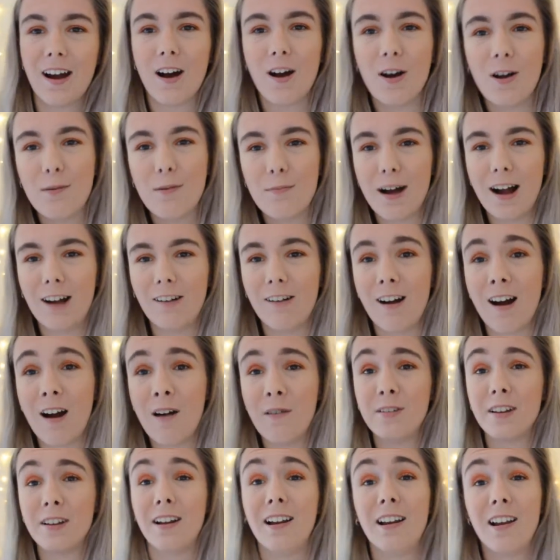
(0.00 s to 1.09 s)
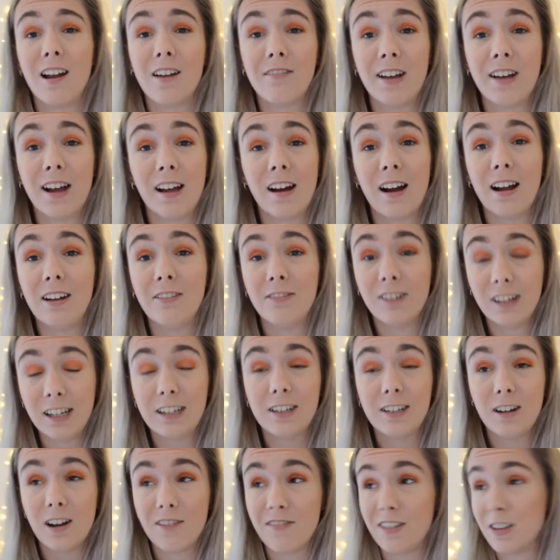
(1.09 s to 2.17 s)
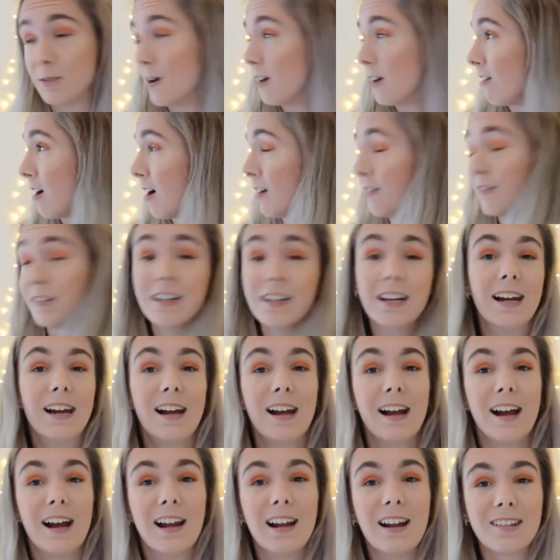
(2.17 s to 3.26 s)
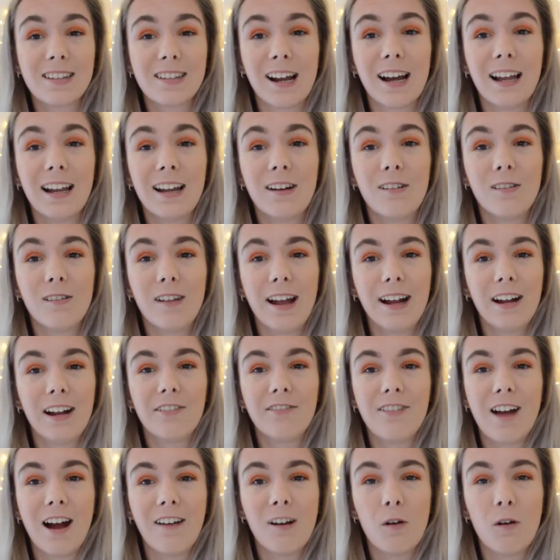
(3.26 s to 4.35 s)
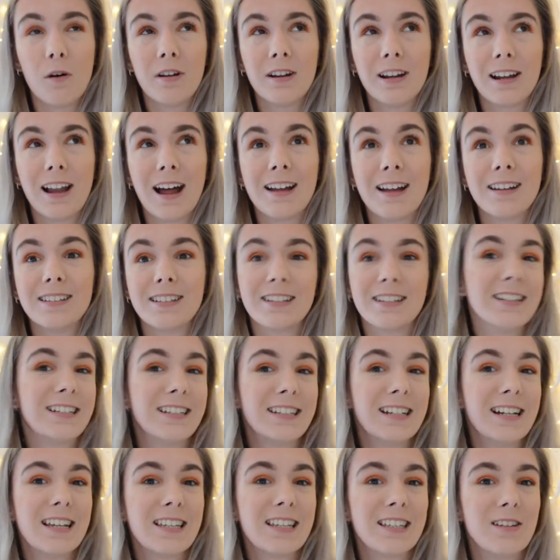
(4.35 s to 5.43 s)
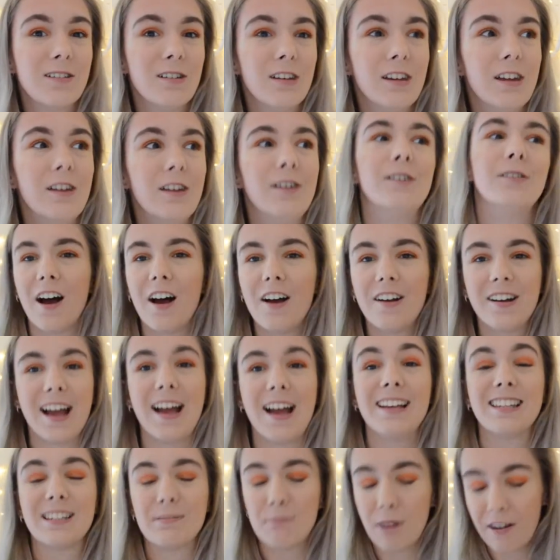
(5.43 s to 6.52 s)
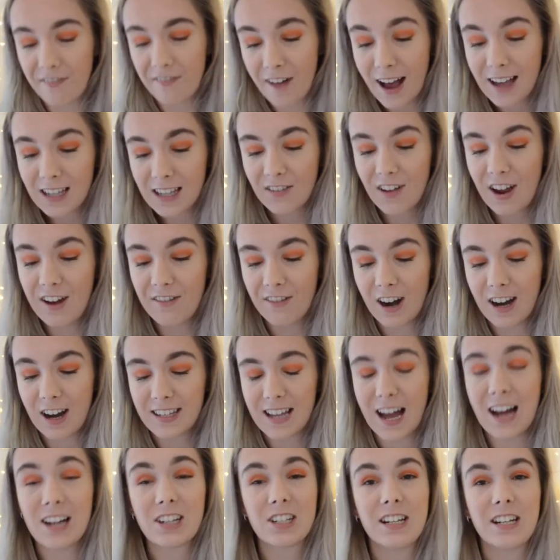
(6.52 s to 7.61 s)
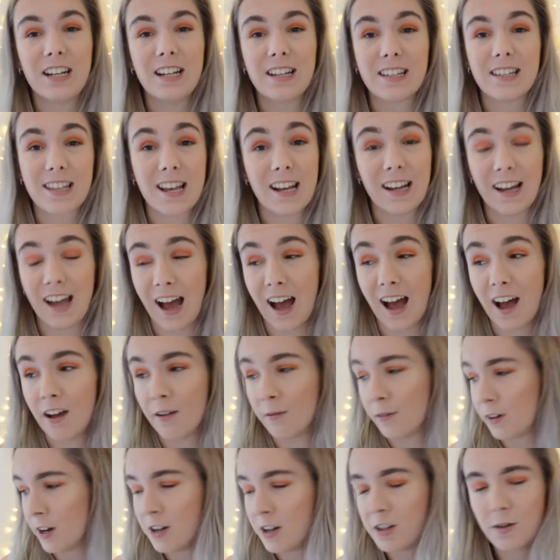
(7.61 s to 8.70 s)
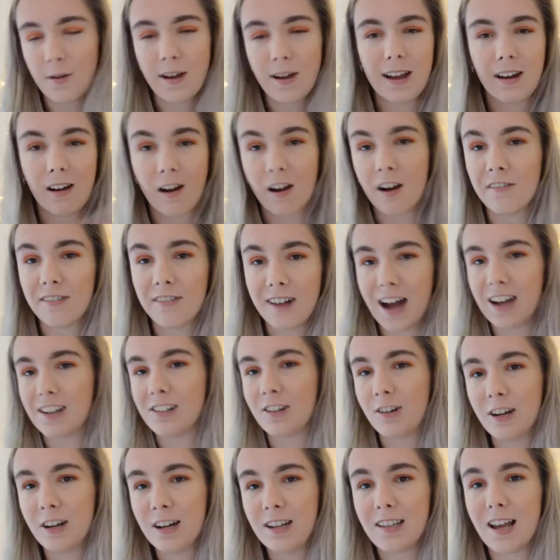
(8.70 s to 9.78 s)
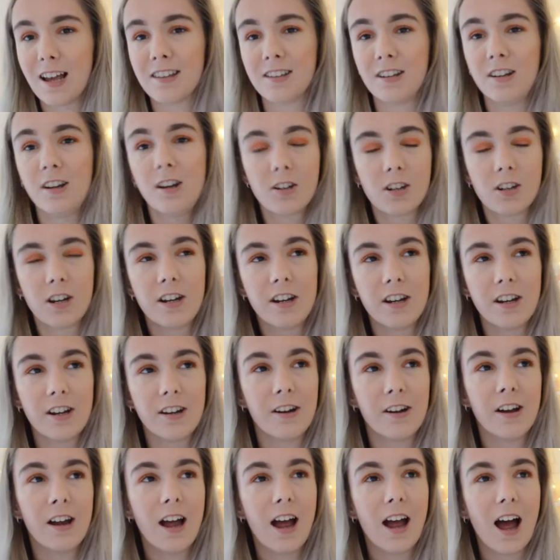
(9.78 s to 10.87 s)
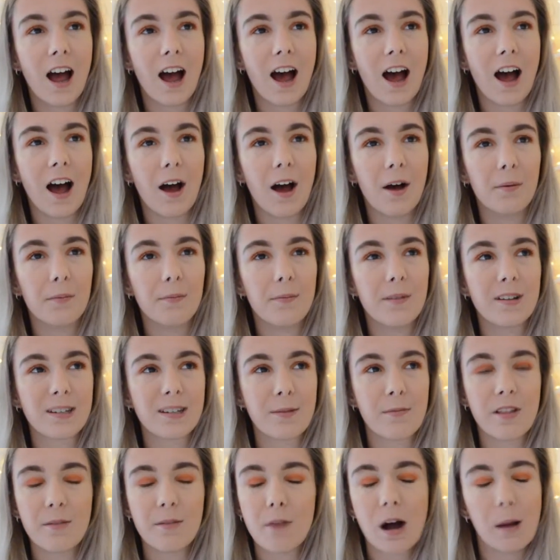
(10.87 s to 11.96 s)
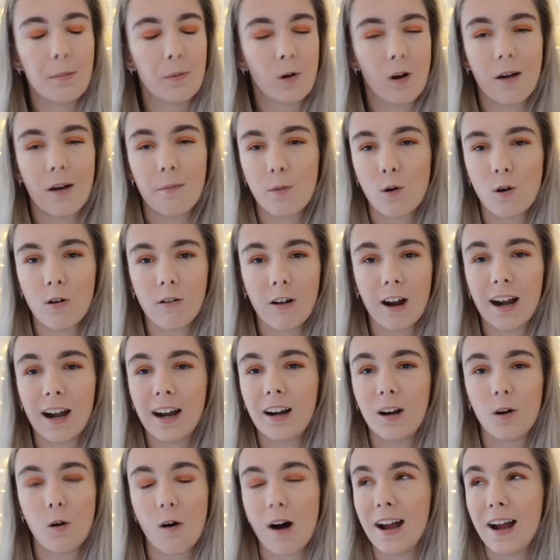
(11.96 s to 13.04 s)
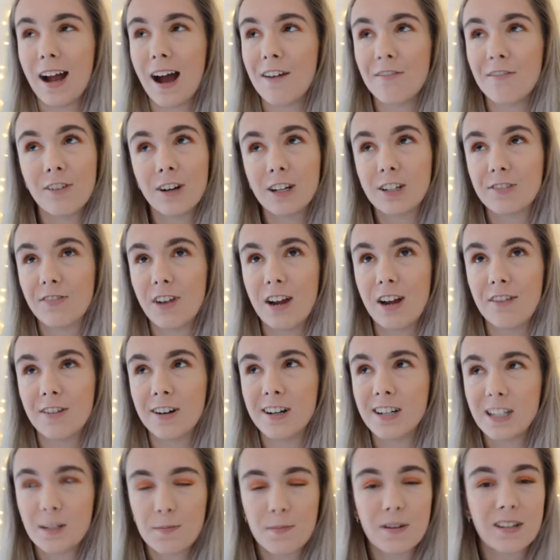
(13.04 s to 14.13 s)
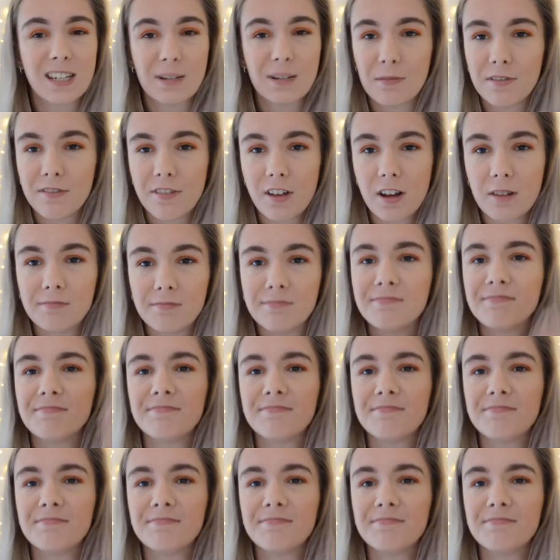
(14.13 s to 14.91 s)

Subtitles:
home background and I love it. I really do love this background. It looks like a little like fairy wonderland and I think it's so cute. Okay, so my first favourite is actually skincare. I'm going to do it in kind of categories as I usually do. Some of them might be quite boring, quite average favourites, but some of them